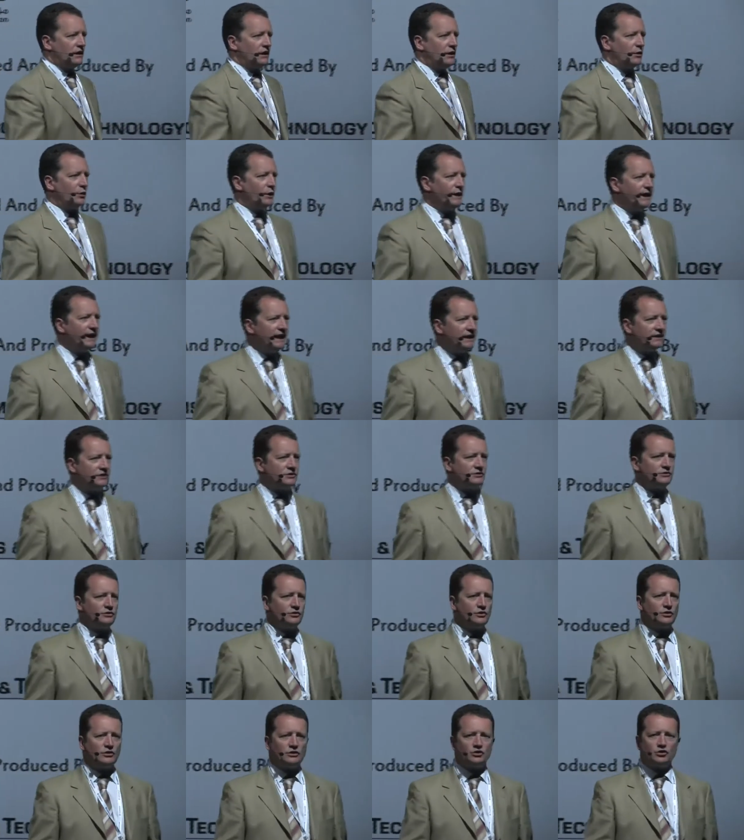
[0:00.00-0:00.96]
we need
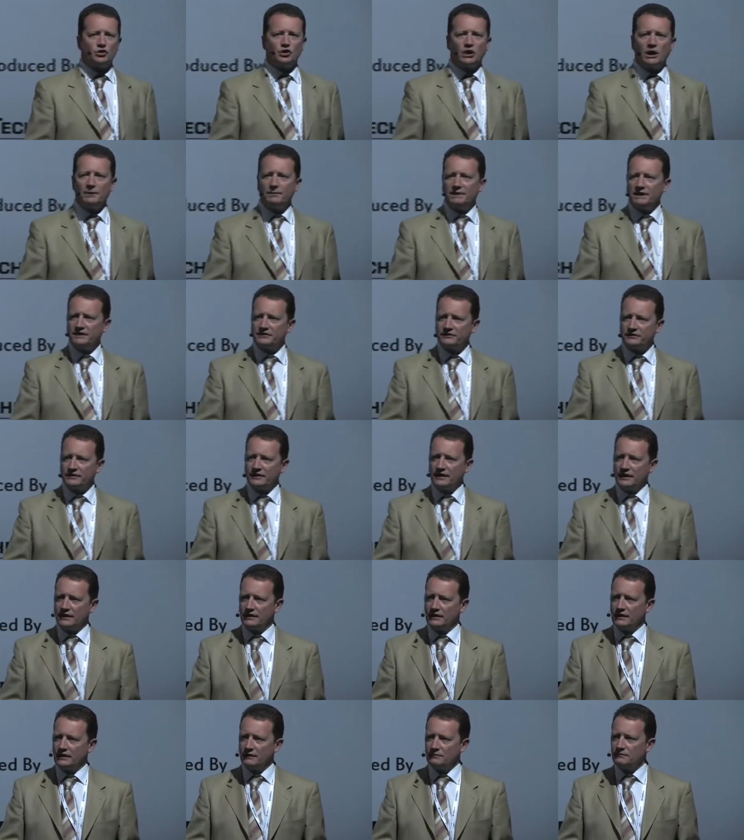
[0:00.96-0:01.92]
to keep it
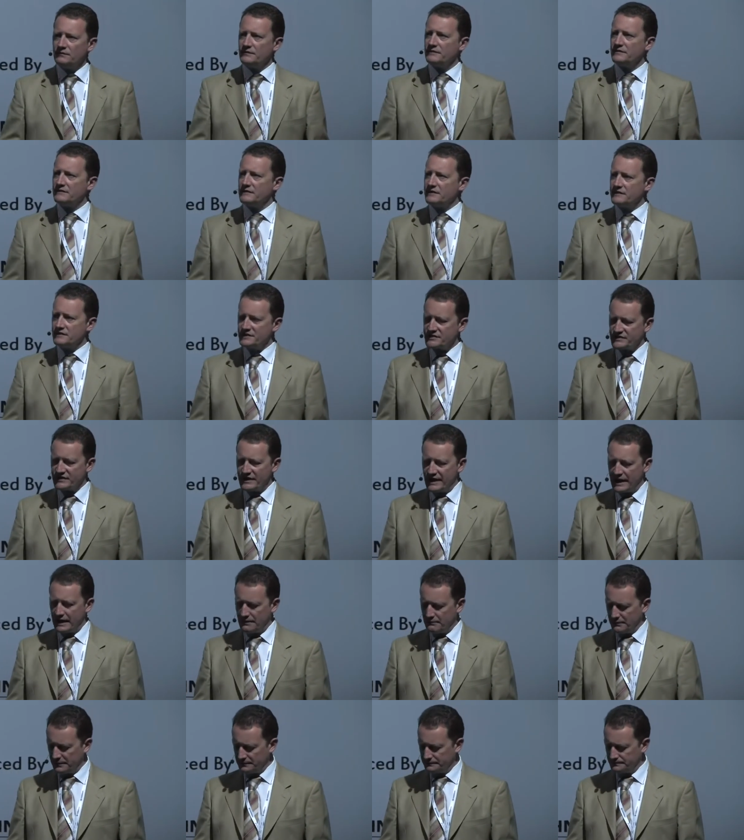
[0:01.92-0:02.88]
the
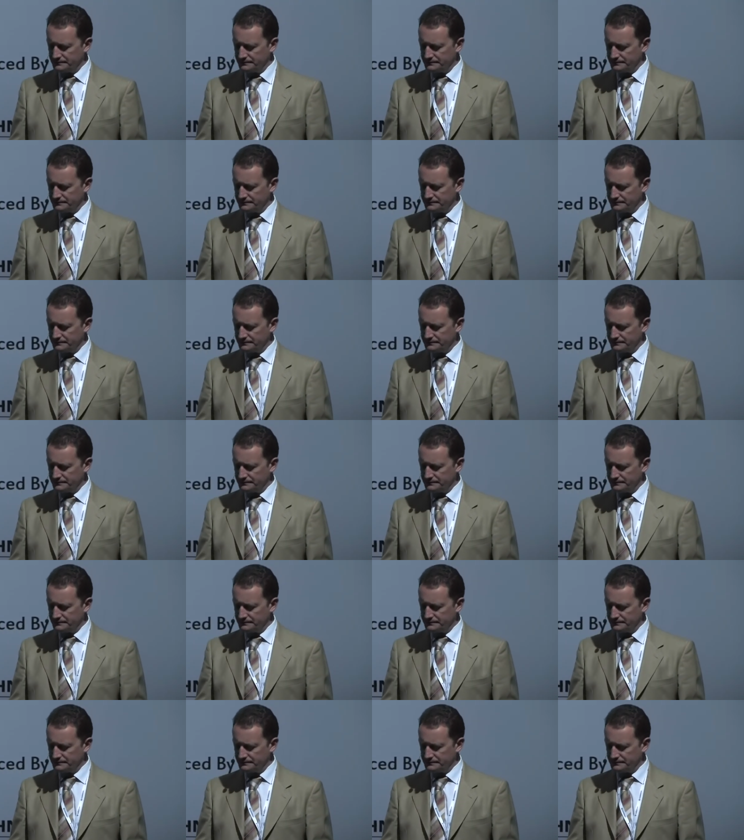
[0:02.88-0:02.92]
same.